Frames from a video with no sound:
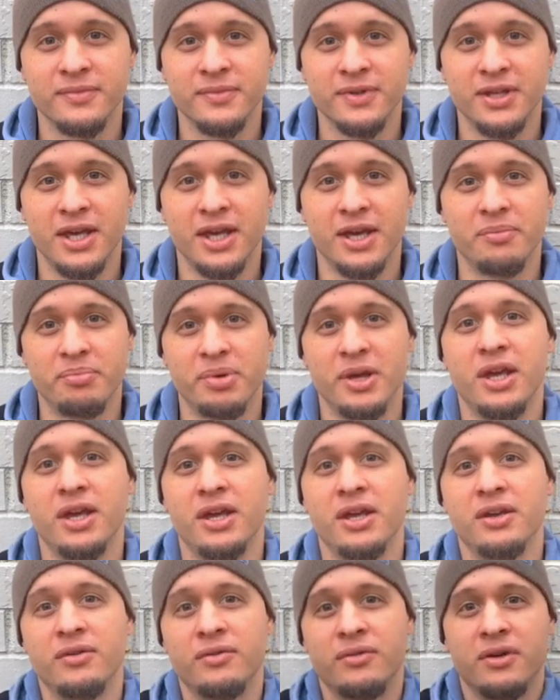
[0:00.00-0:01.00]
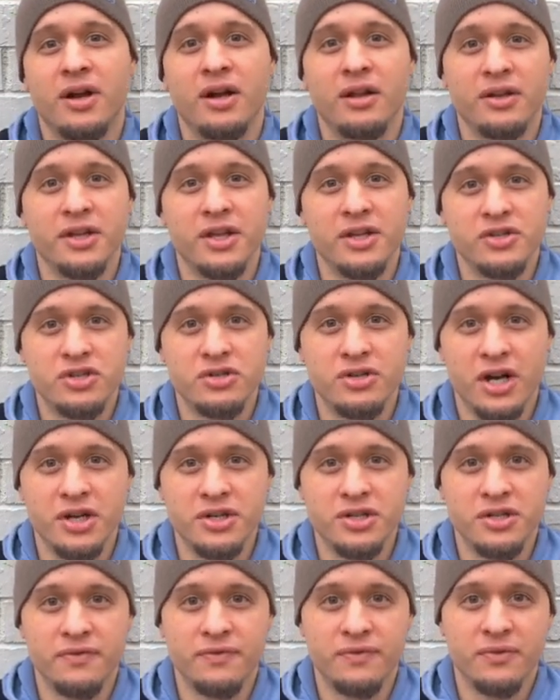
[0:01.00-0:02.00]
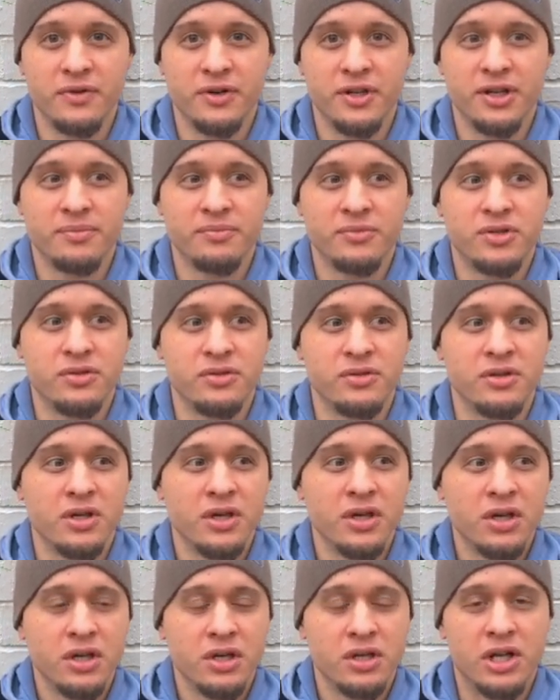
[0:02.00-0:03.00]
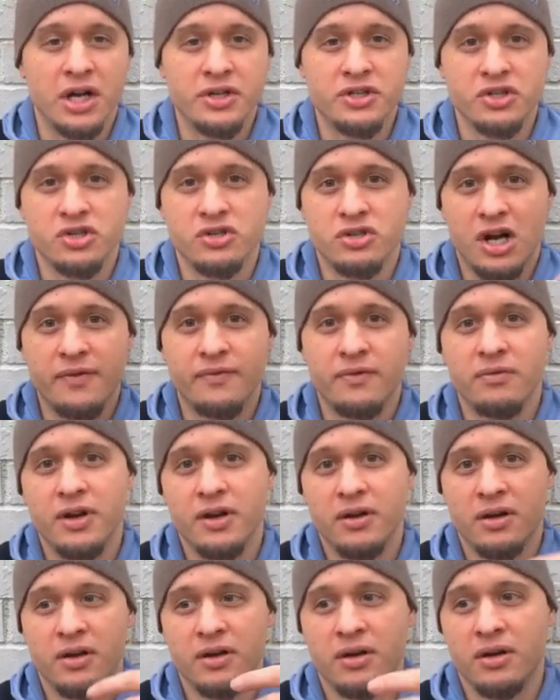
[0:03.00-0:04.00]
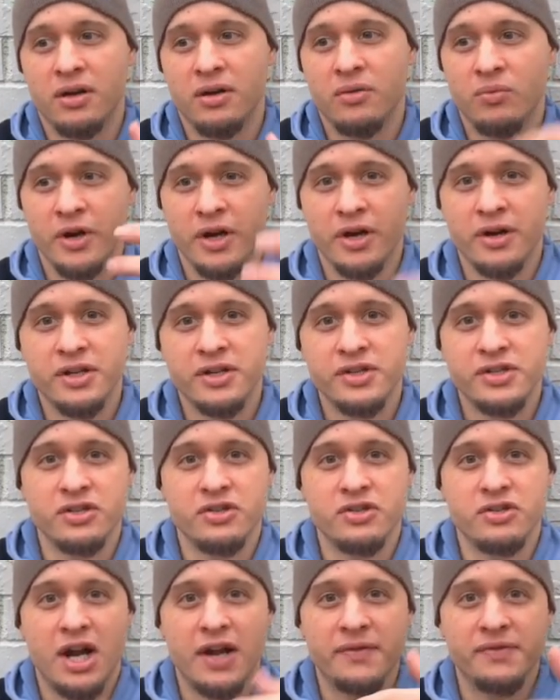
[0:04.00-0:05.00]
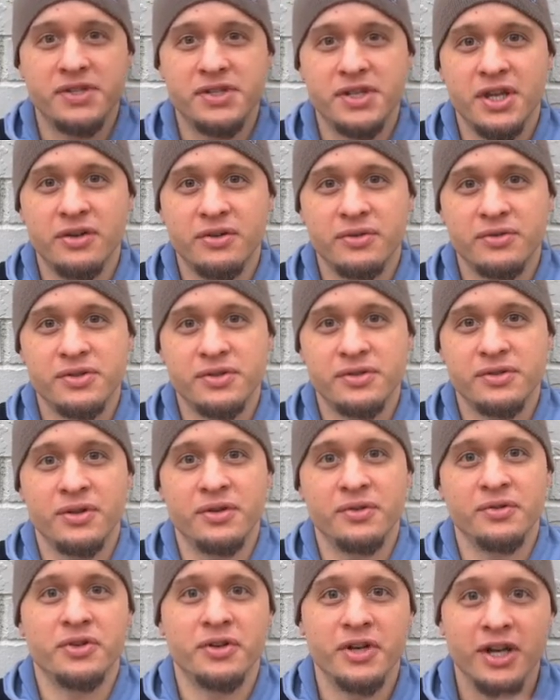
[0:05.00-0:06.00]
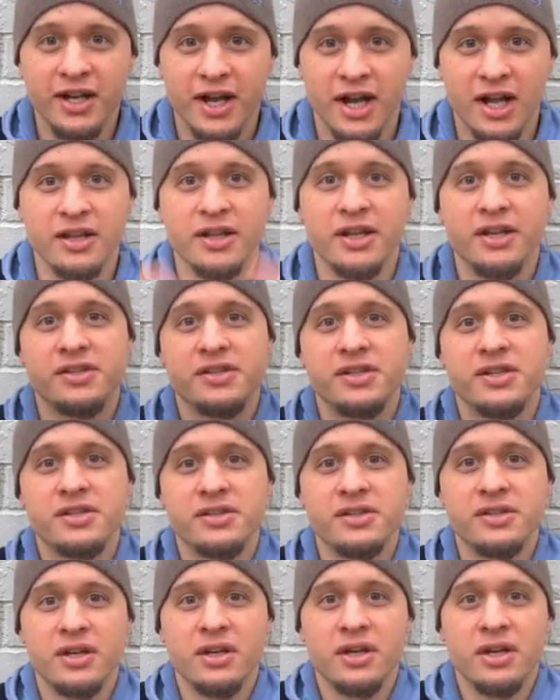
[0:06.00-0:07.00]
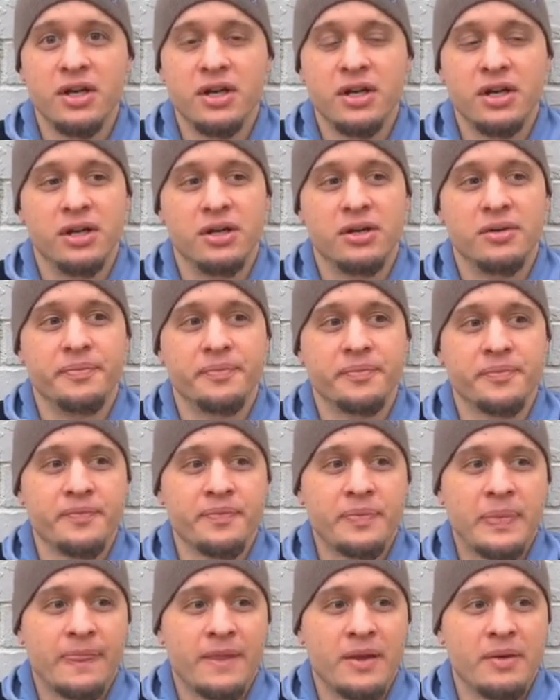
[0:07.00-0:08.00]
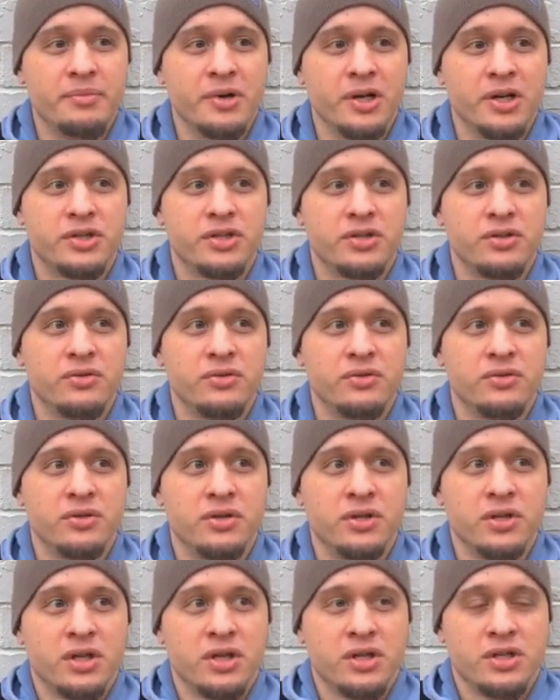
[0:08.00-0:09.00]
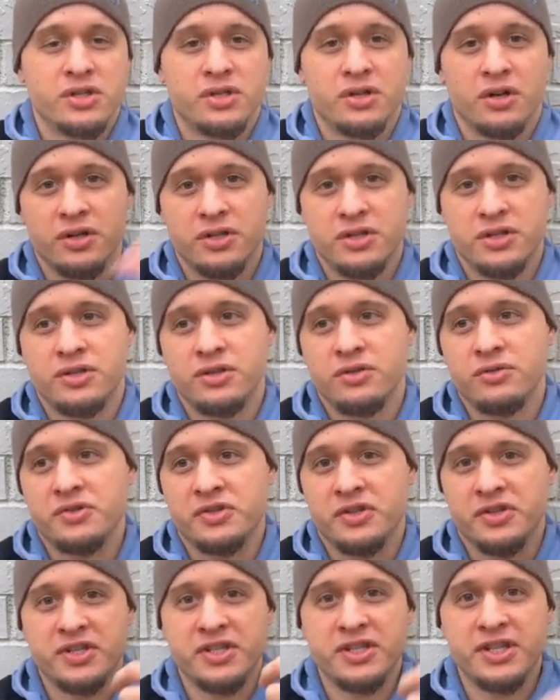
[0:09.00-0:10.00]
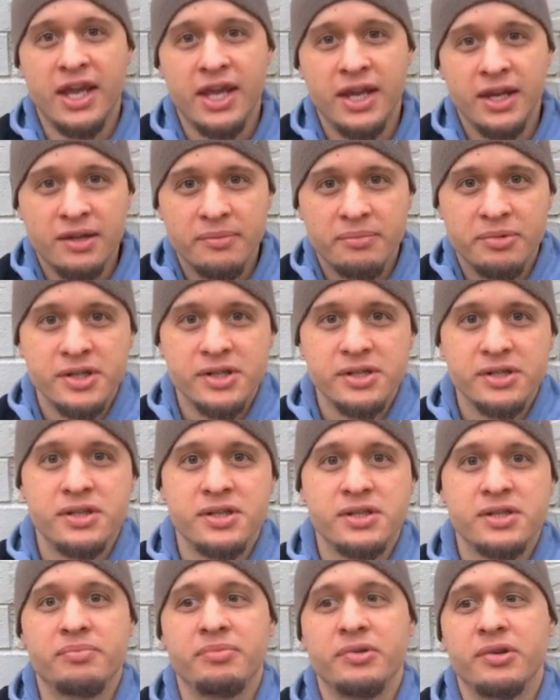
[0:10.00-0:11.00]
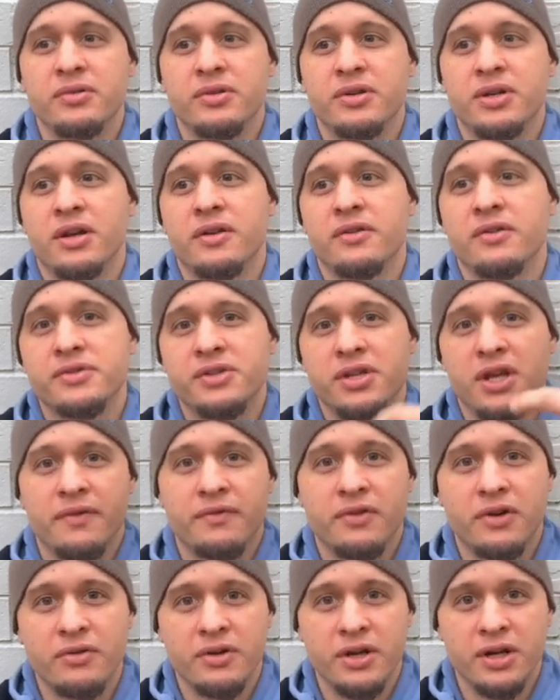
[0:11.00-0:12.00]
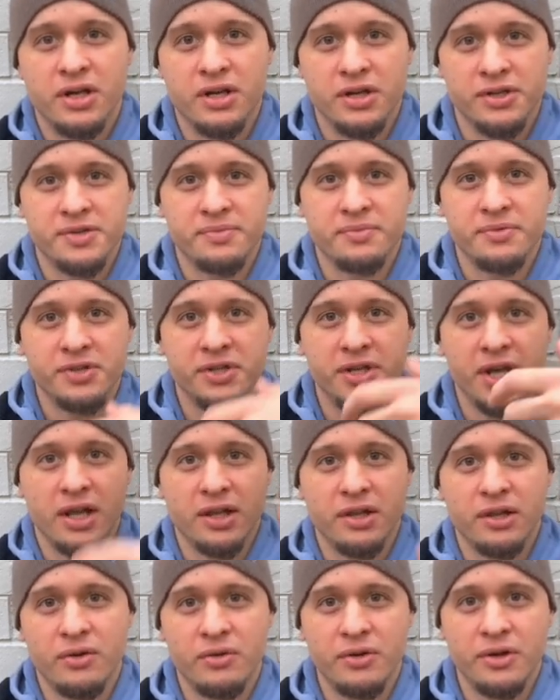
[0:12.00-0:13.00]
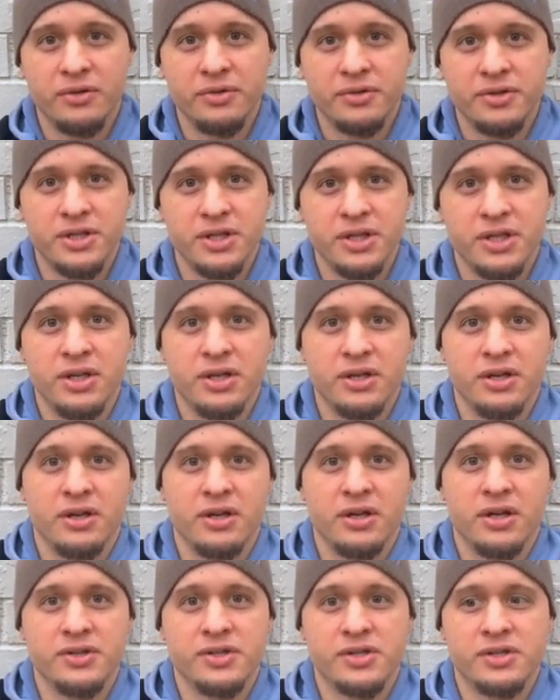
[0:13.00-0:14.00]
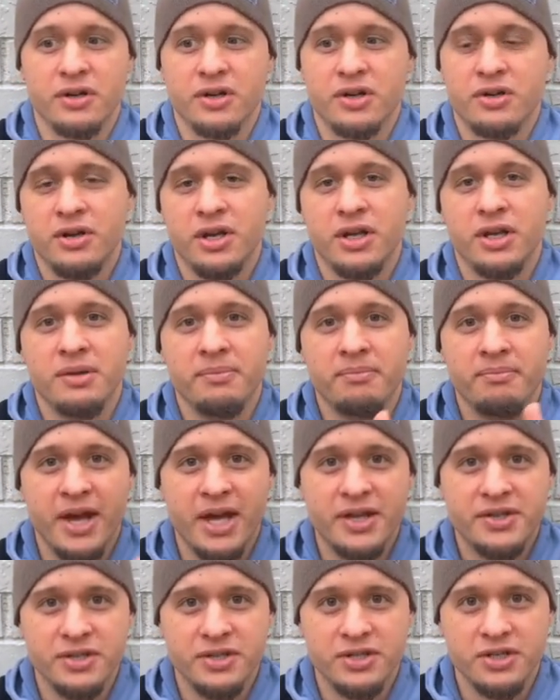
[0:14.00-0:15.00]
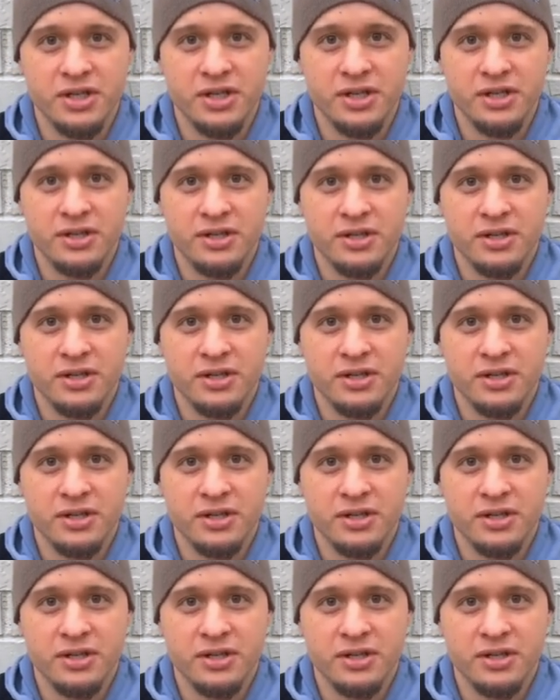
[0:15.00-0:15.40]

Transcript: campaign or holiday strategy for them to not just drive uh, awareness and drive sales, you know, during the holiday season, um, but to start to sustain the business, build kind of those evergreen customers, that loyalty, uh, and start creating messaging,